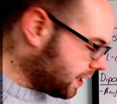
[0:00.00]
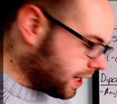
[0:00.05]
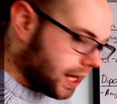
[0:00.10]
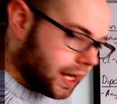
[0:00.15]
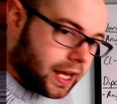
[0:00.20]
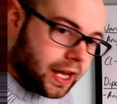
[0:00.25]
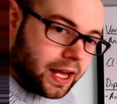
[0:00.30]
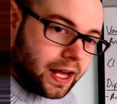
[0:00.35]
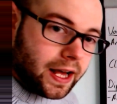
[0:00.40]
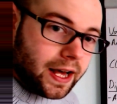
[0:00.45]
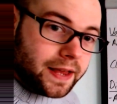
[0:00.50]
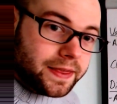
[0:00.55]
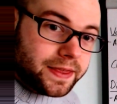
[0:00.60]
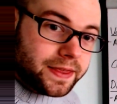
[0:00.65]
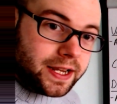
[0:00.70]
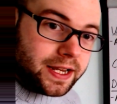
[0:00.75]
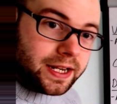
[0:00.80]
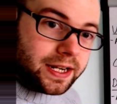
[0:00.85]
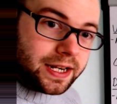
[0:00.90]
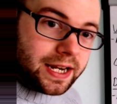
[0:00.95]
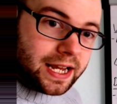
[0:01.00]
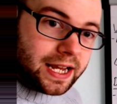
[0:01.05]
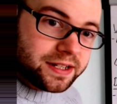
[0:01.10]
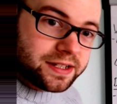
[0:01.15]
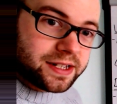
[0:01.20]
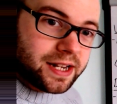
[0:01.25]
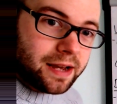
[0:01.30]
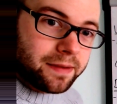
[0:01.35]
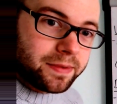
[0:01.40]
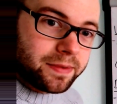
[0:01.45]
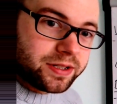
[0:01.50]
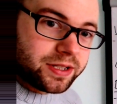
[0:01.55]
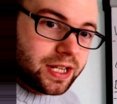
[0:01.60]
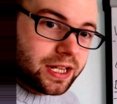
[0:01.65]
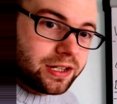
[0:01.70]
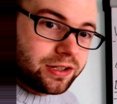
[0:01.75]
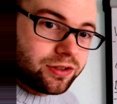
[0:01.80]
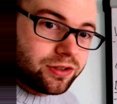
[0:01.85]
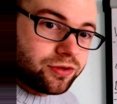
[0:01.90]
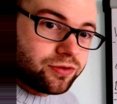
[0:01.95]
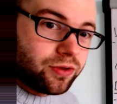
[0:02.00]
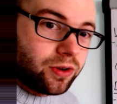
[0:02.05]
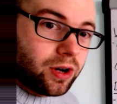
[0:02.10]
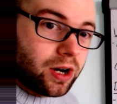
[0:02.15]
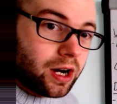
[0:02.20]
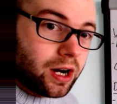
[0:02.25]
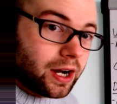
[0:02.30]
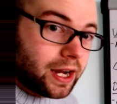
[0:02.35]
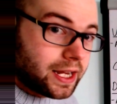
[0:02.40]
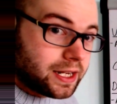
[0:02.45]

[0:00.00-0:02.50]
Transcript: And the next step is then to draw our